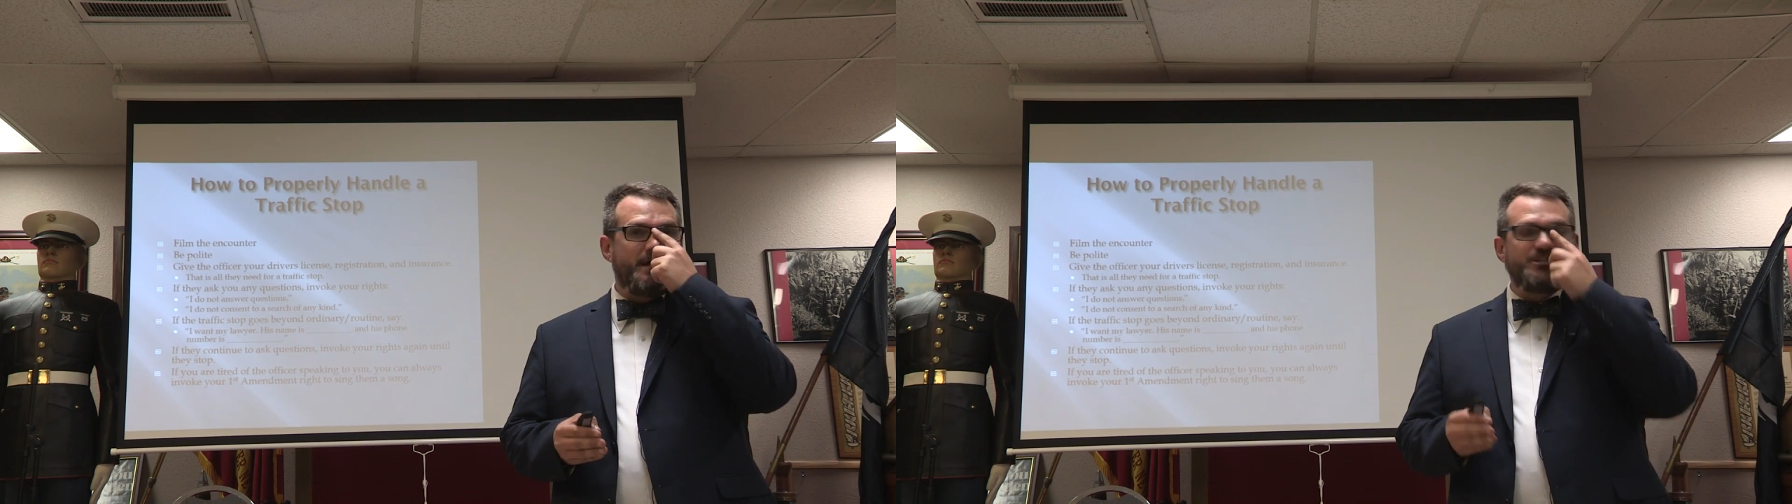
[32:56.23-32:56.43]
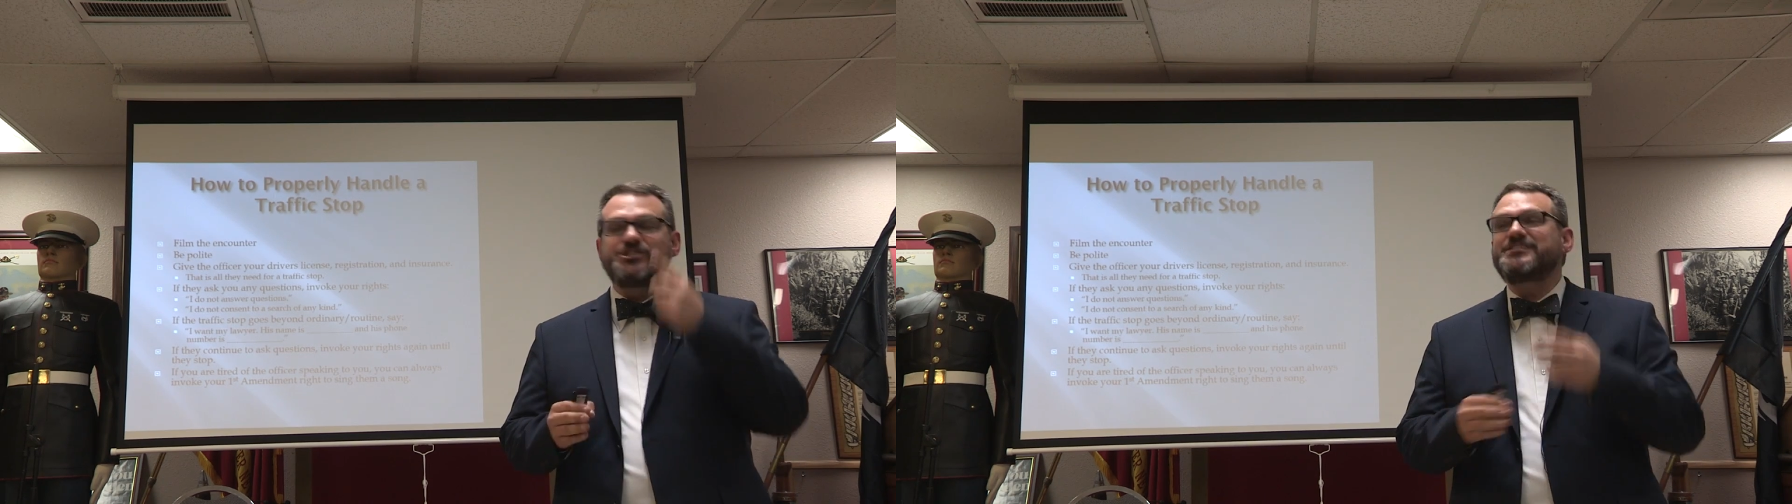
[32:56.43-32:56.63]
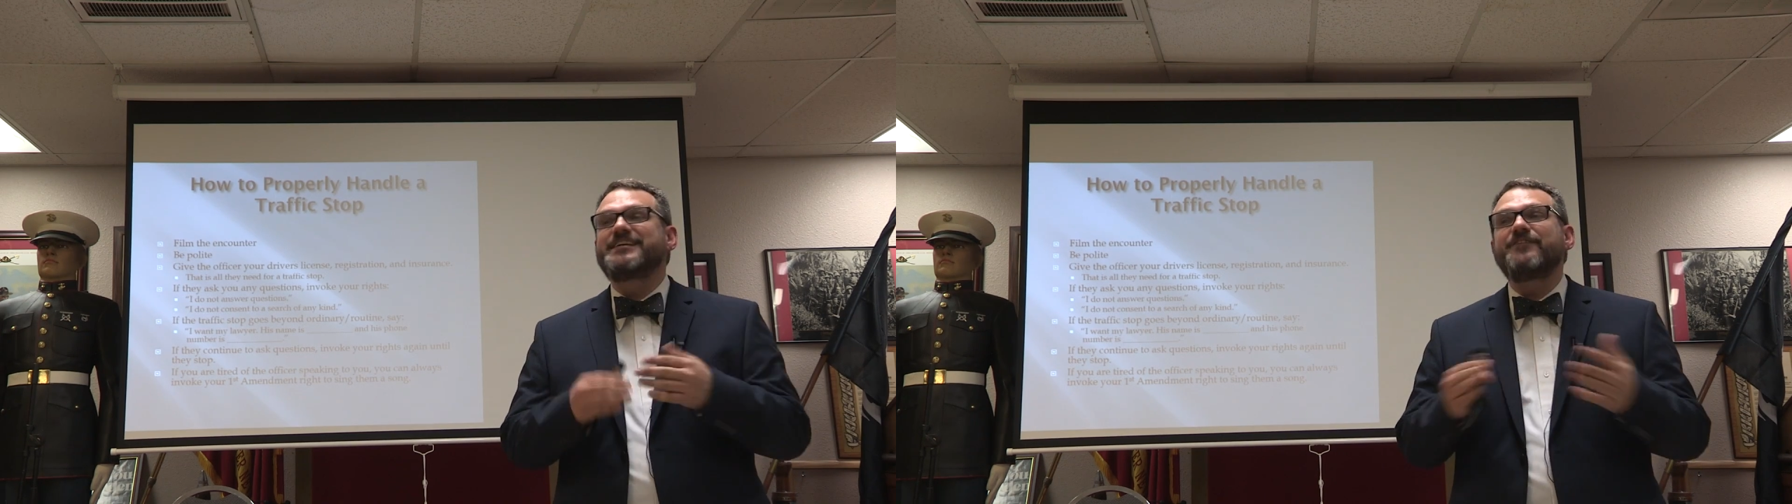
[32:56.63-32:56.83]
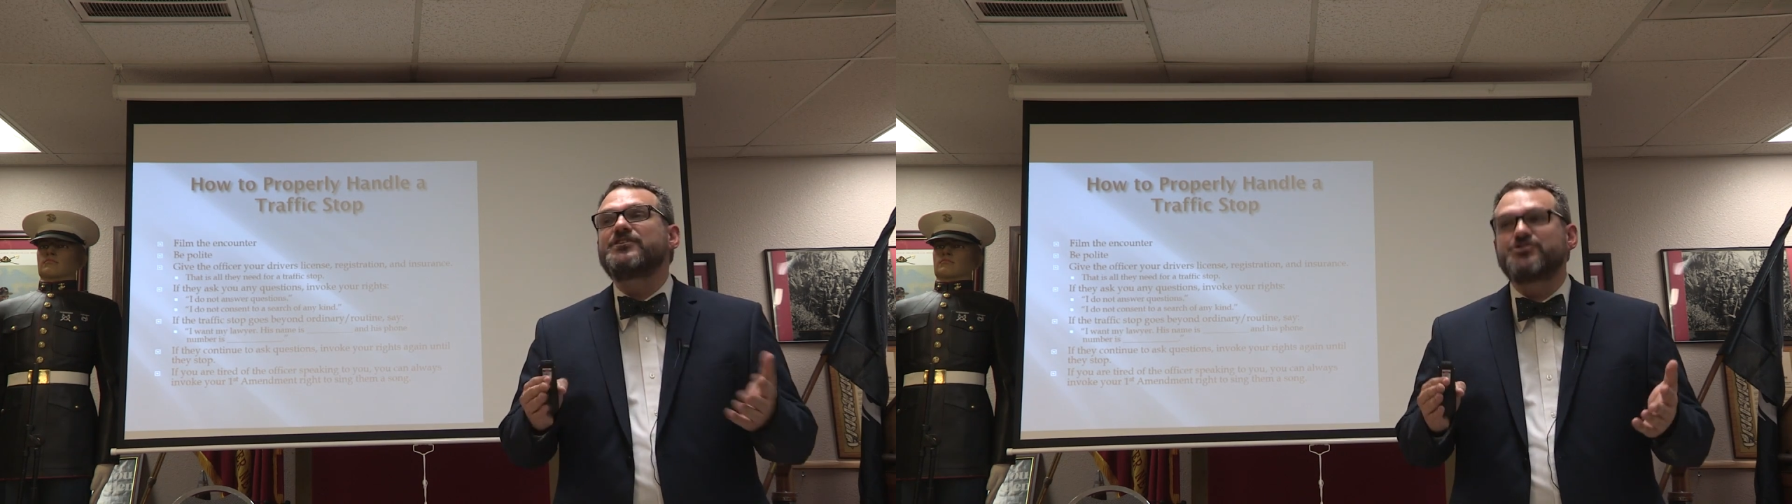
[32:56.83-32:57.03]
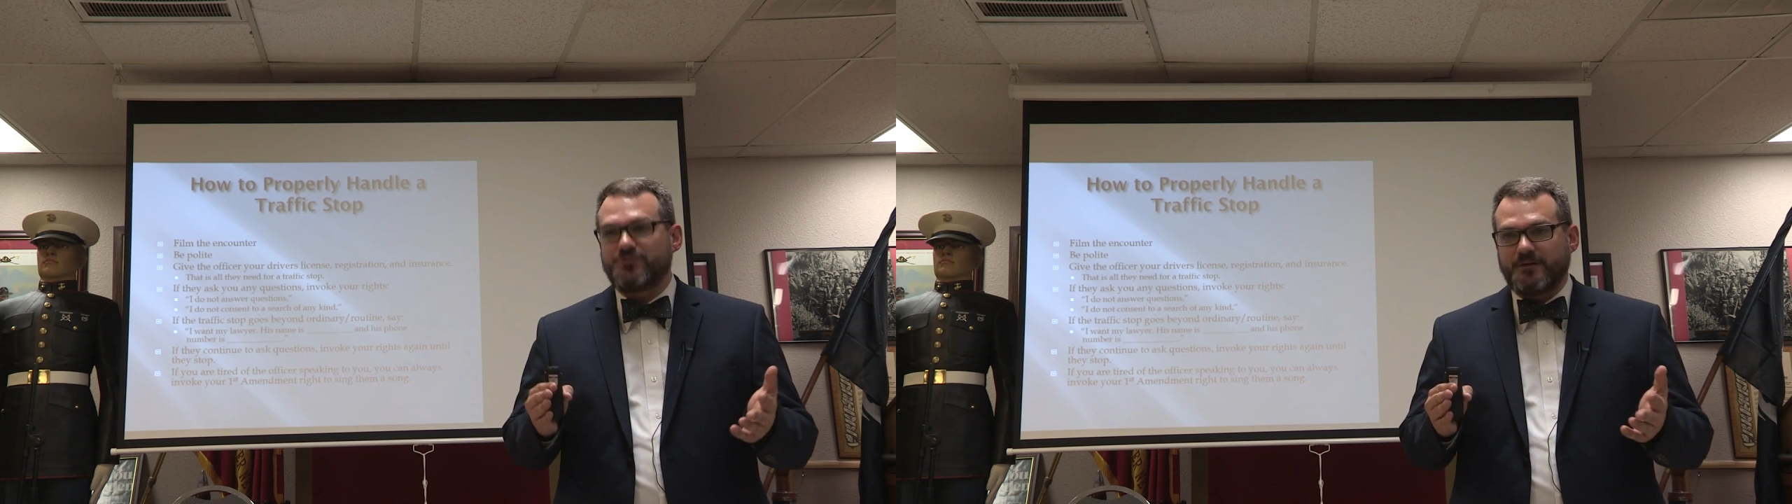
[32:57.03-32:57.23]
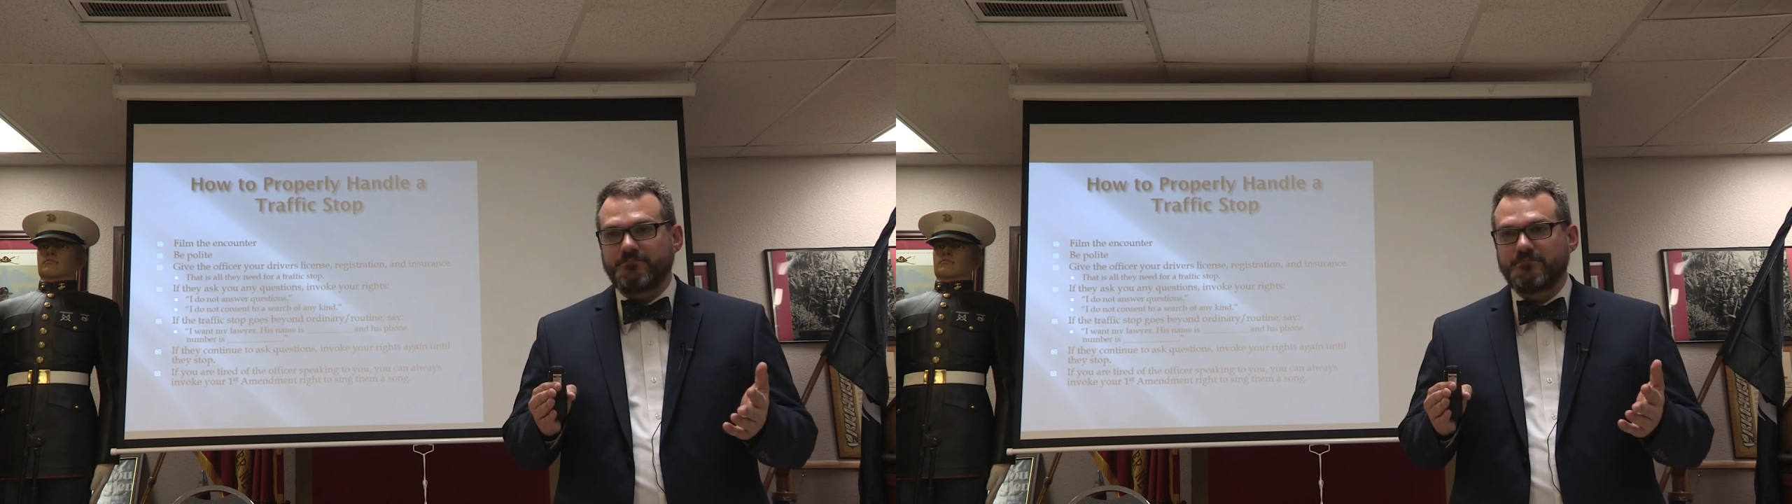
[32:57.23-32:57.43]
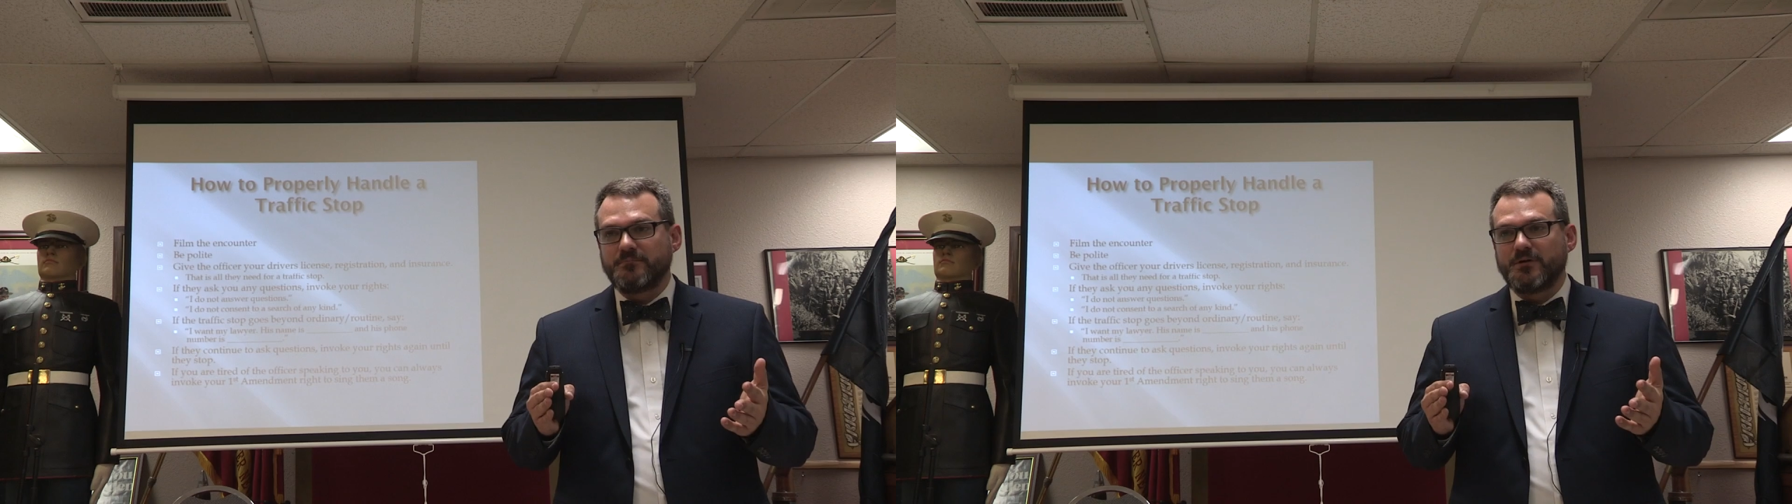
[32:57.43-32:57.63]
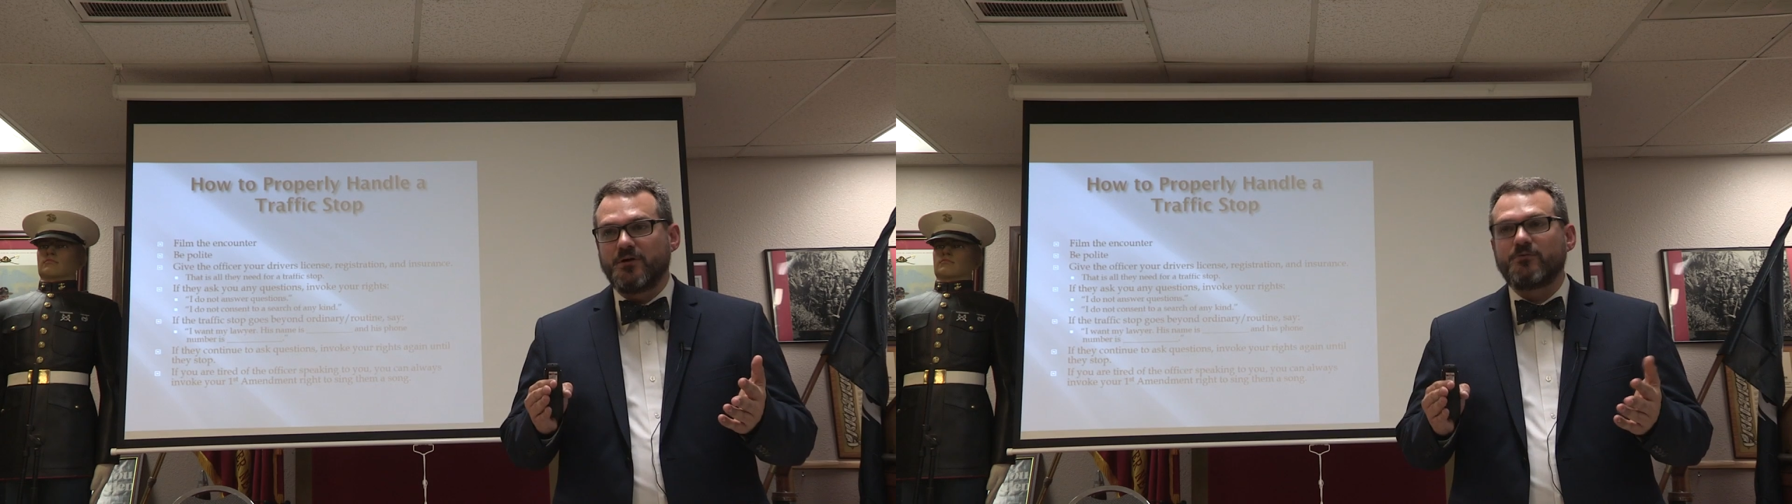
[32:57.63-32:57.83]
Just give it to them,
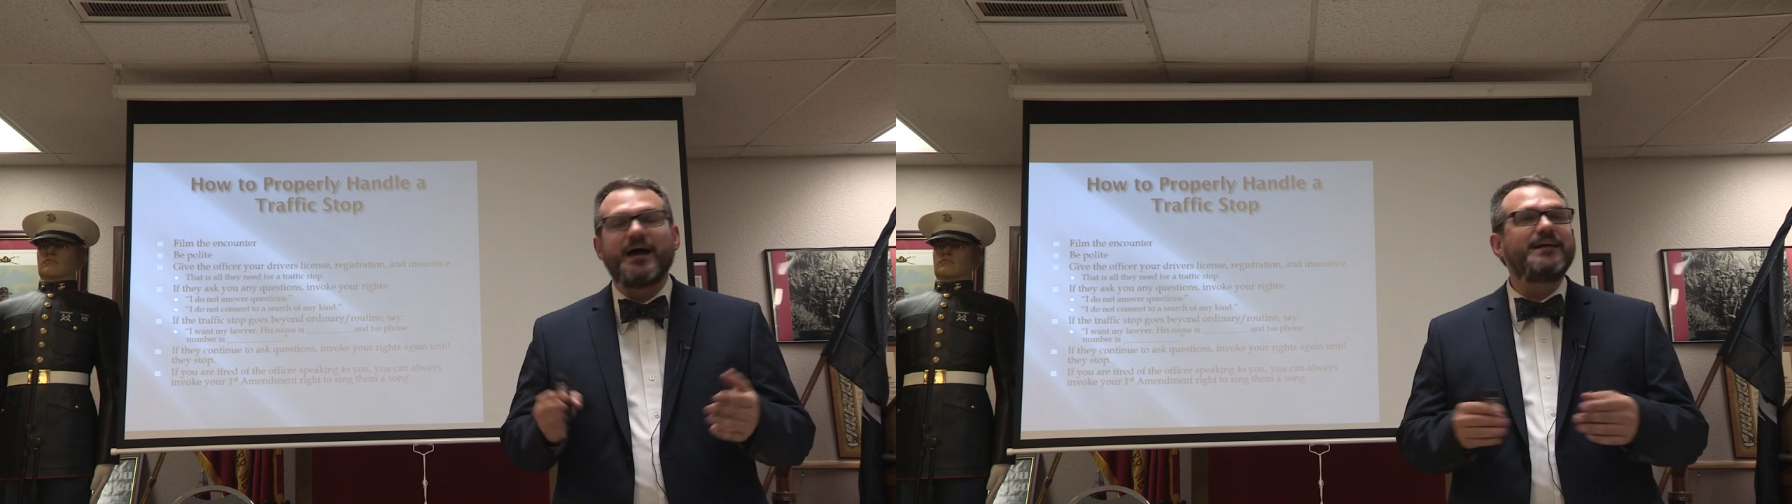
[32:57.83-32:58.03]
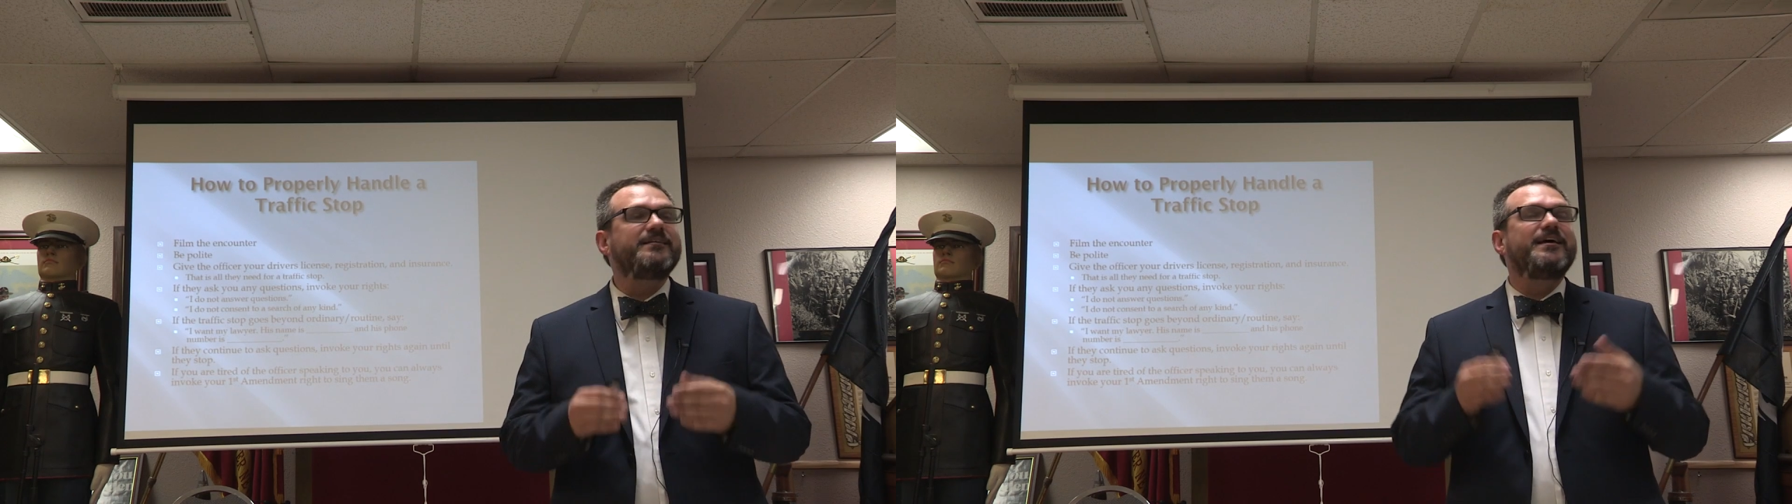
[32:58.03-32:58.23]
right?